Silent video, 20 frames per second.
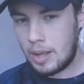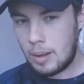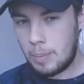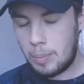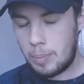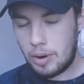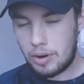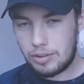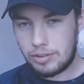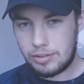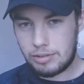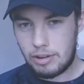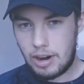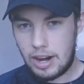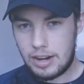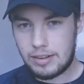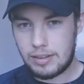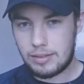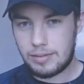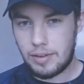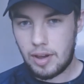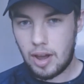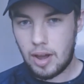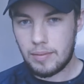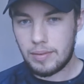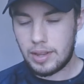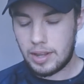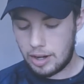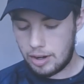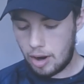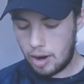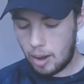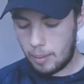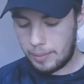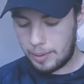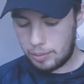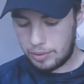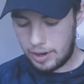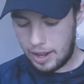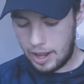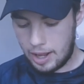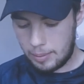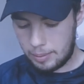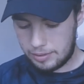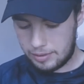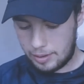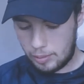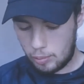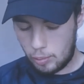push stretches further than I normally would be able to.